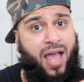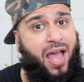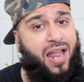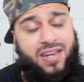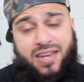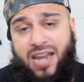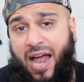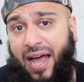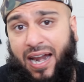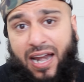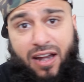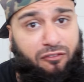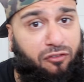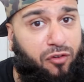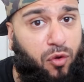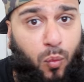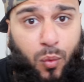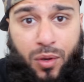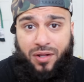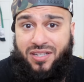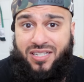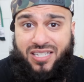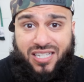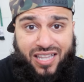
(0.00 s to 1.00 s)
Not
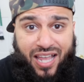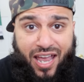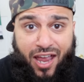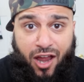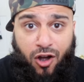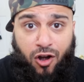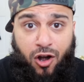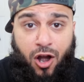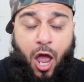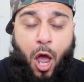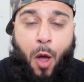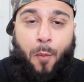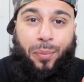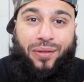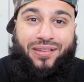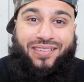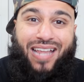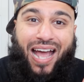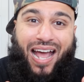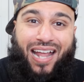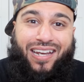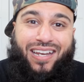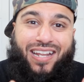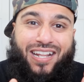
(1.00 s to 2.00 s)
everyone's there, but
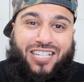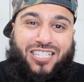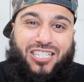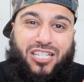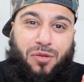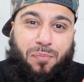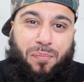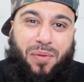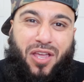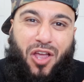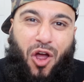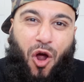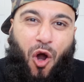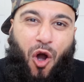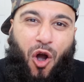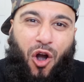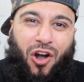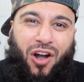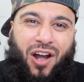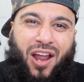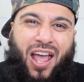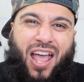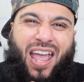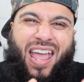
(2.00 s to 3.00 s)
that needs to be
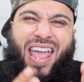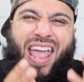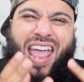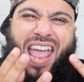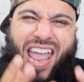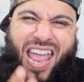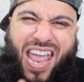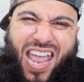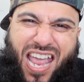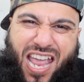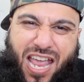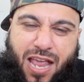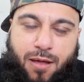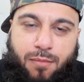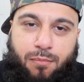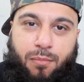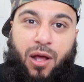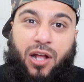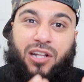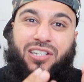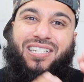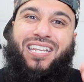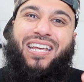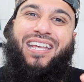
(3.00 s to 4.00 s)
our aim
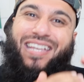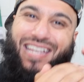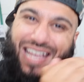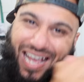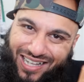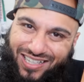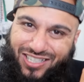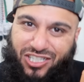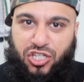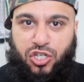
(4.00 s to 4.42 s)
to get